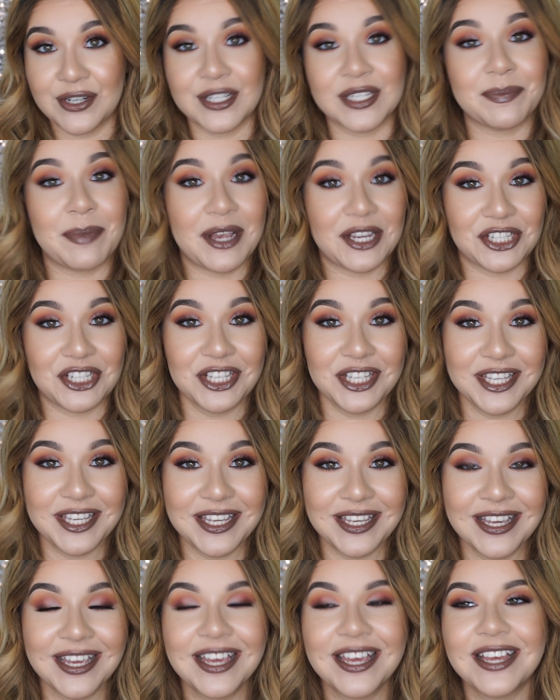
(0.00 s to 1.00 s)

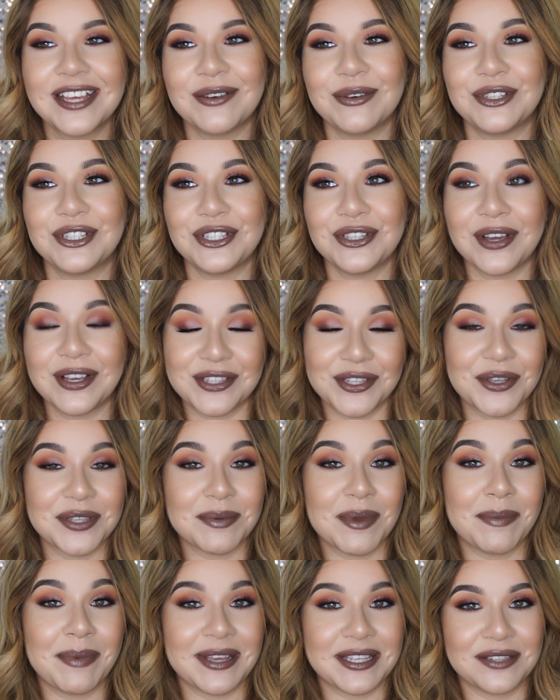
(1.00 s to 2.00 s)
especially, which you guys know is
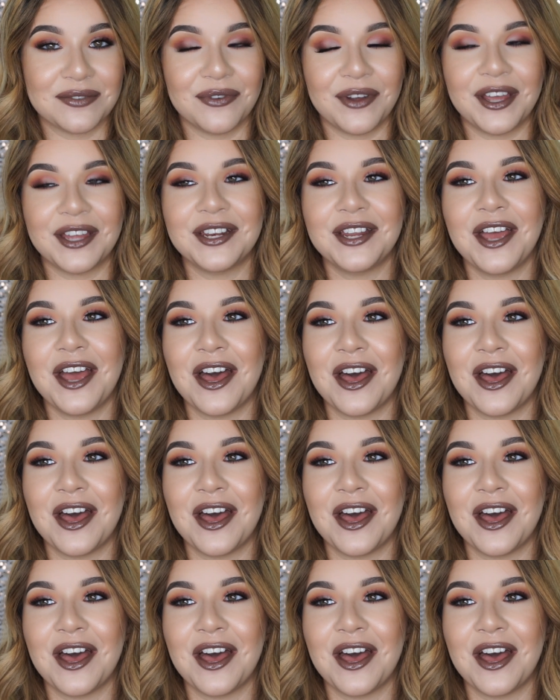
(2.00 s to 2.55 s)
my best friend,